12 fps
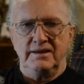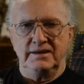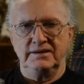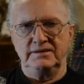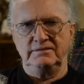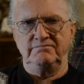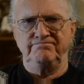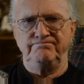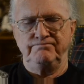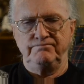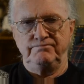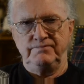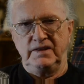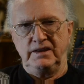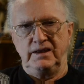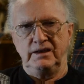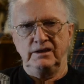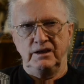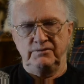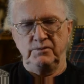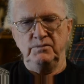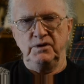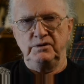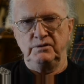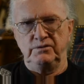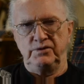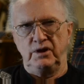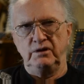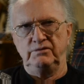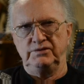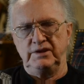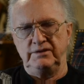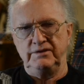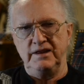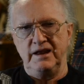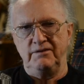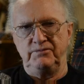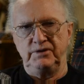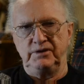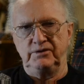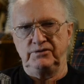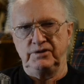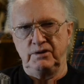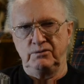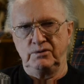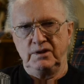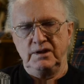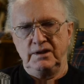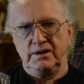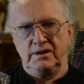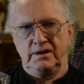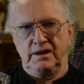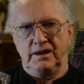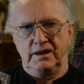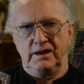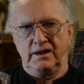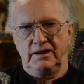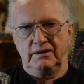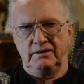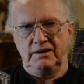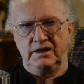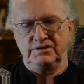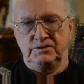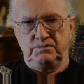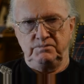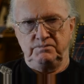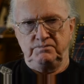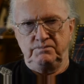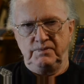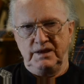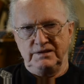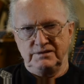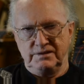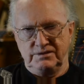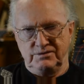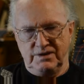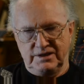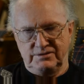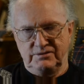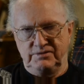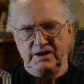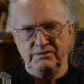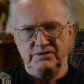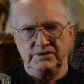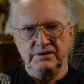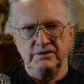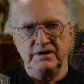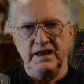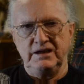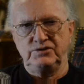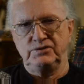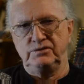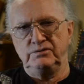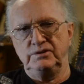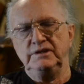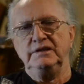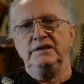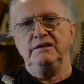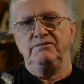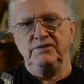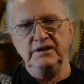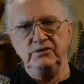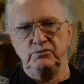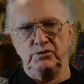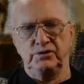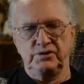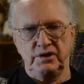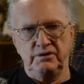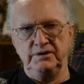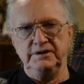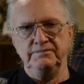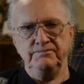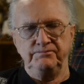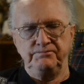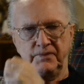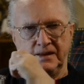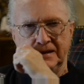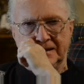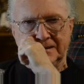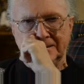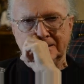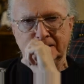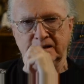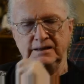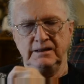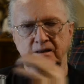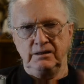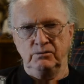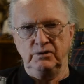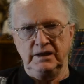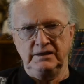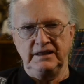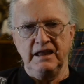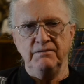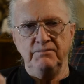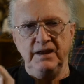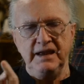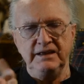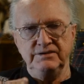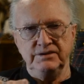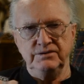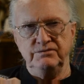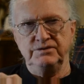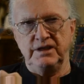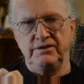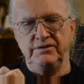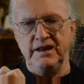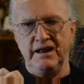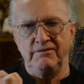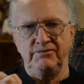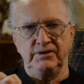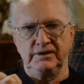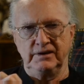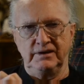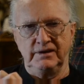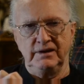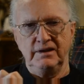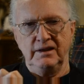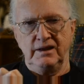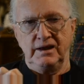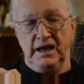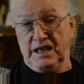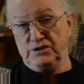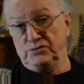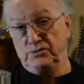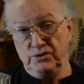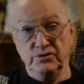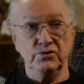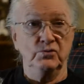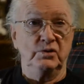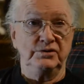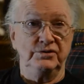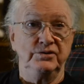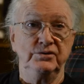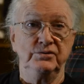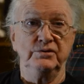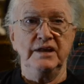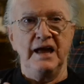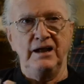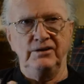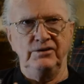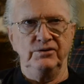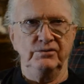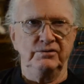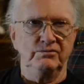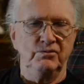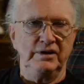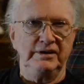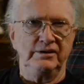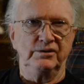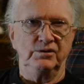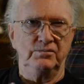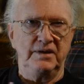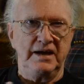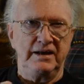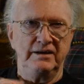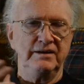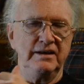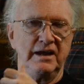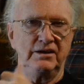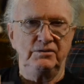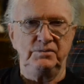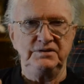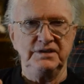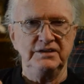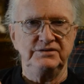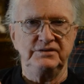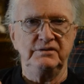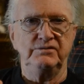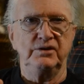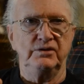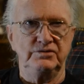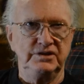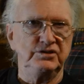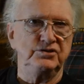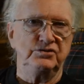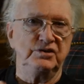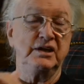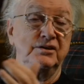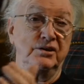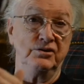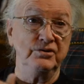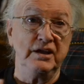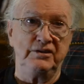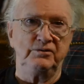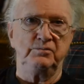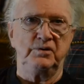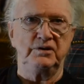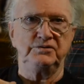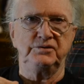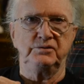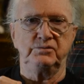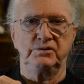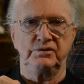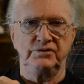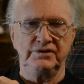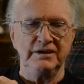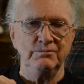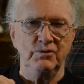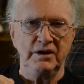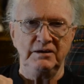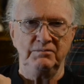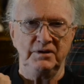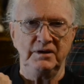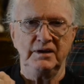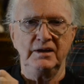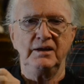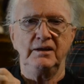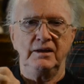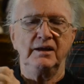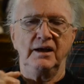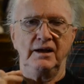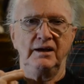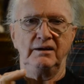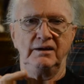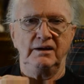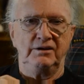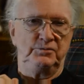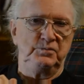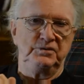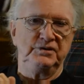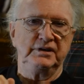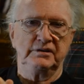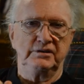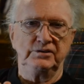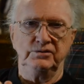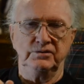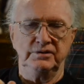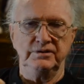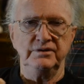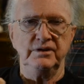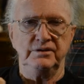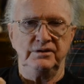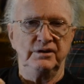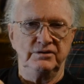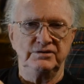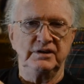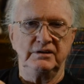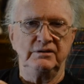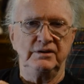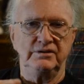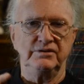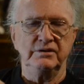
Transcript: I got familiar with all of Southern Africa. So, as a director of Amnesty International, if things were occurring, and we had campaigns in Southern Africa, I sort of knew what to do and how to do it, the way to go about it, and how to be sensitive to those issues. I had to learn other parts of the world the same way, but I was particularly good in those areas.